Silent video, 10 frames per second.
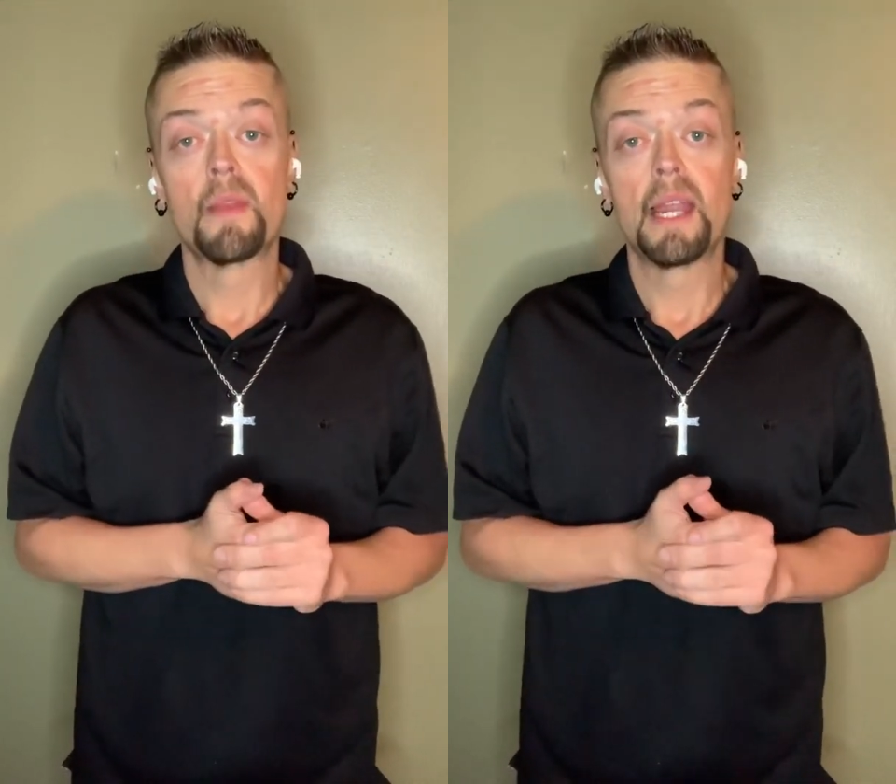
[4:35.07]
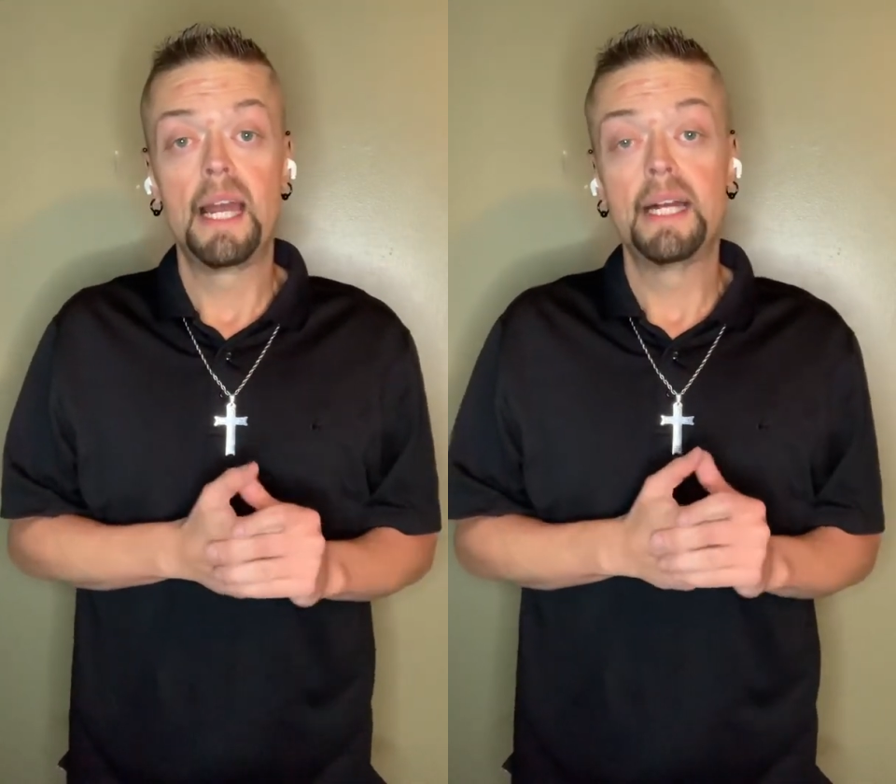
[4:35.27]

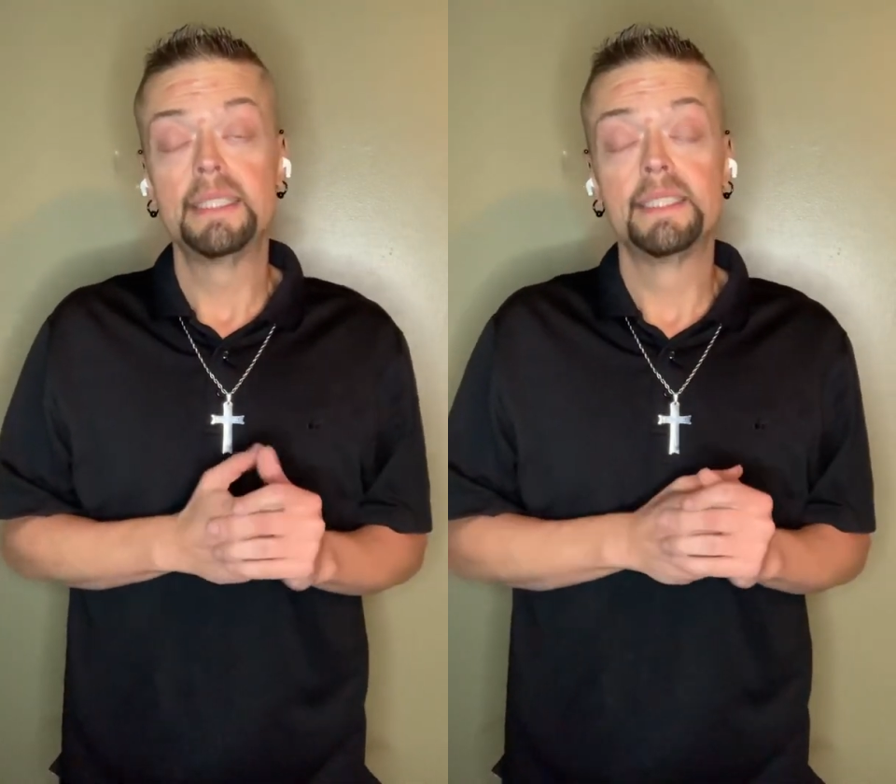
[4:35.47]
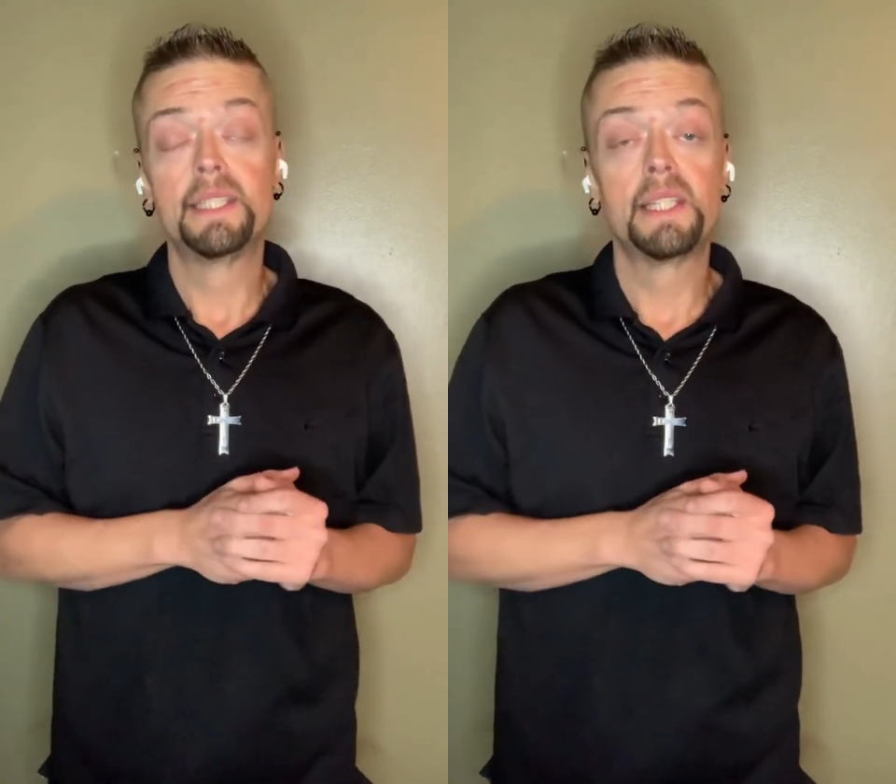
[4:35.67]

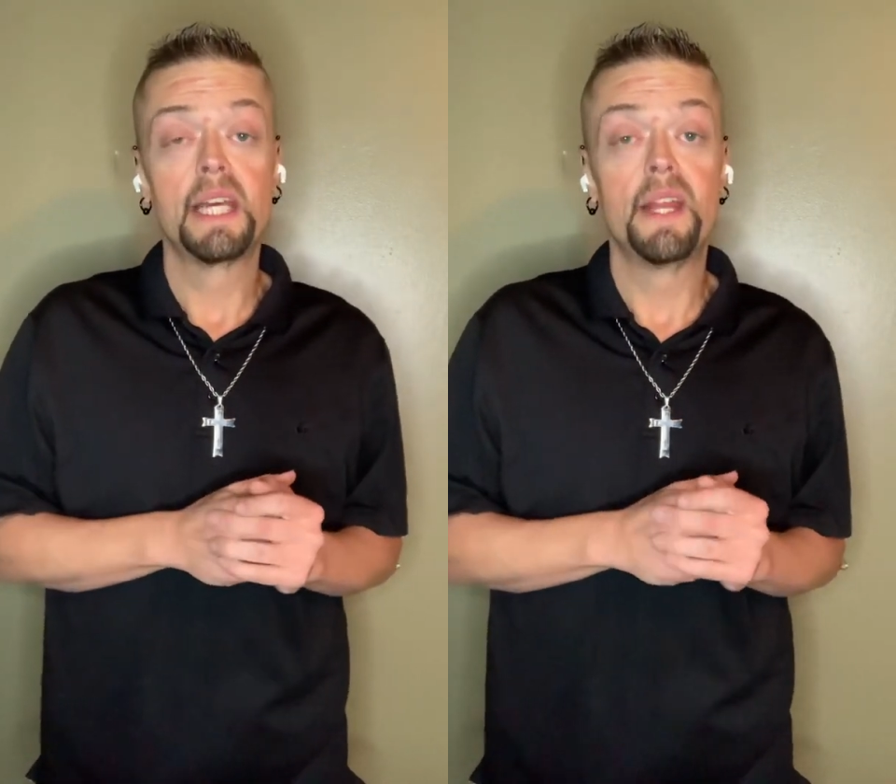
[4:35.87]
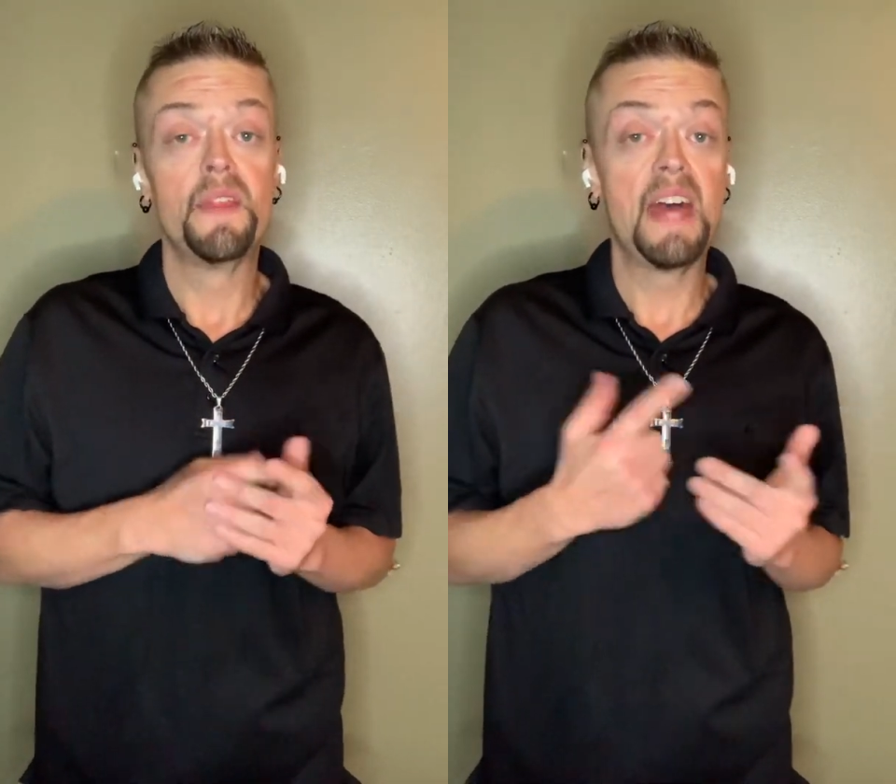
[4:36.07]
And
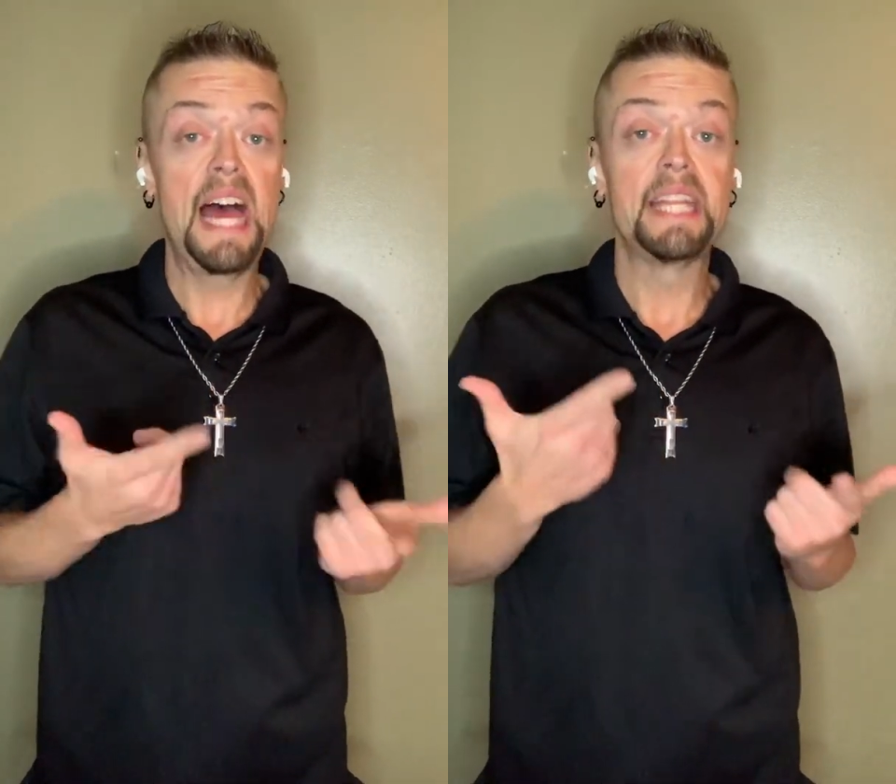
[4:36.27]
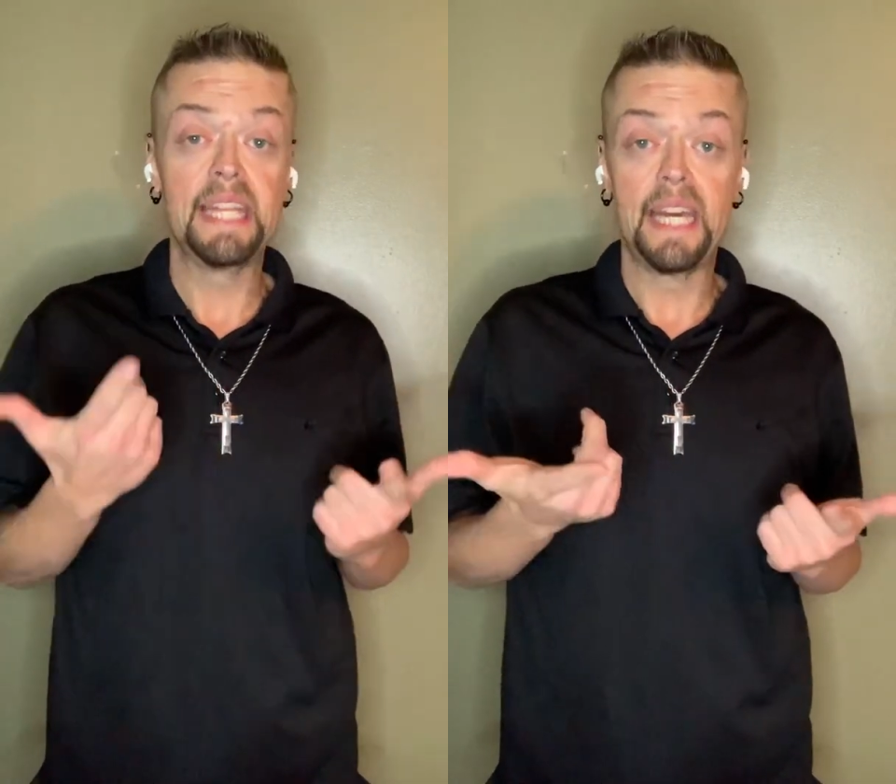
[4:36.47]

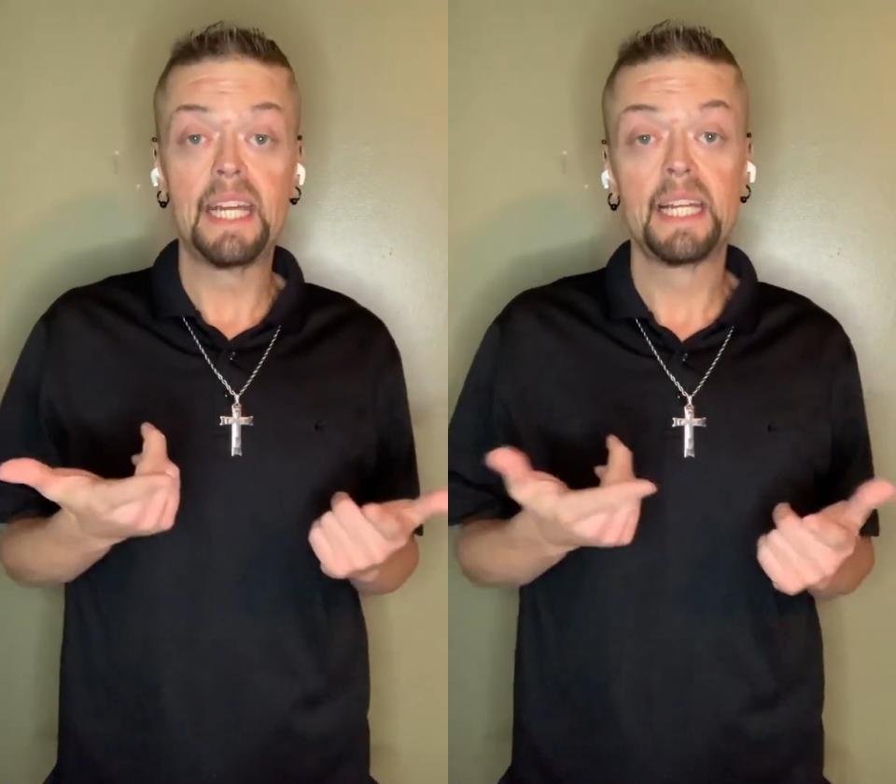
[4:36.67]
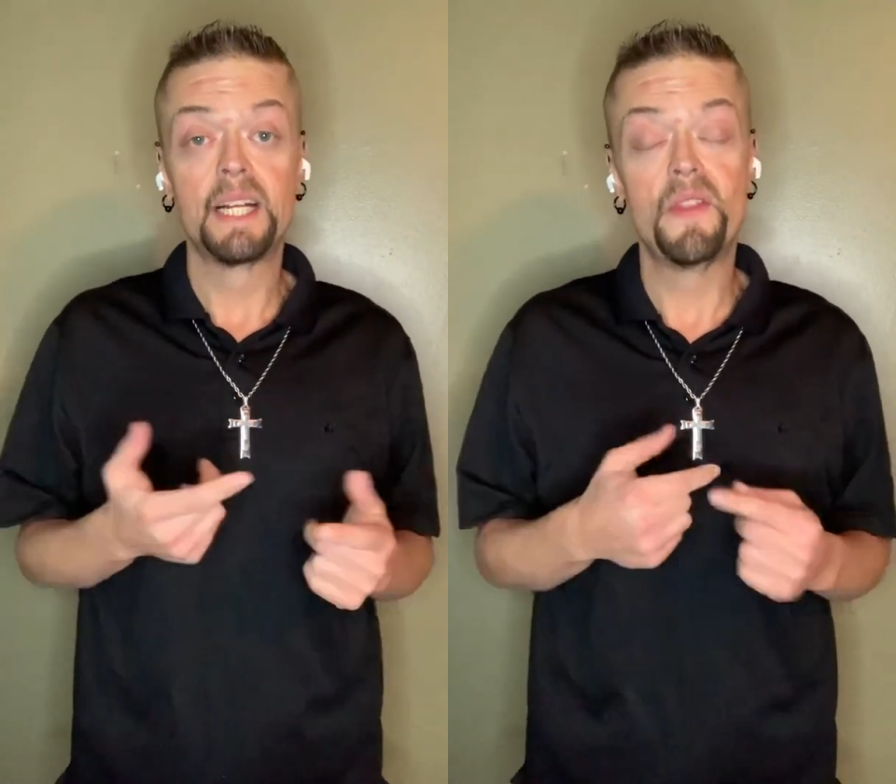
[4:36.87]
that day,